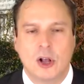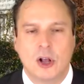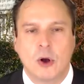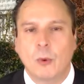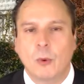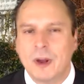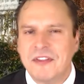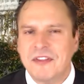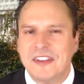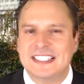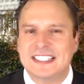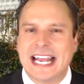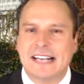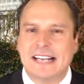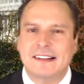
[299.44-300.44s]
With this
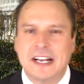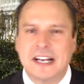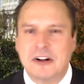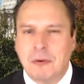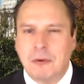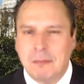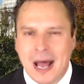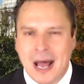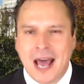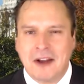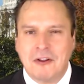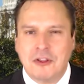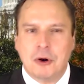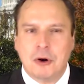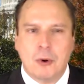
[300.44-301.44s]
analytical model,
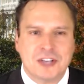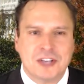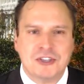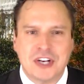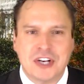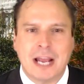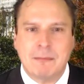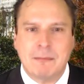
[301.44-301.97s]
the question I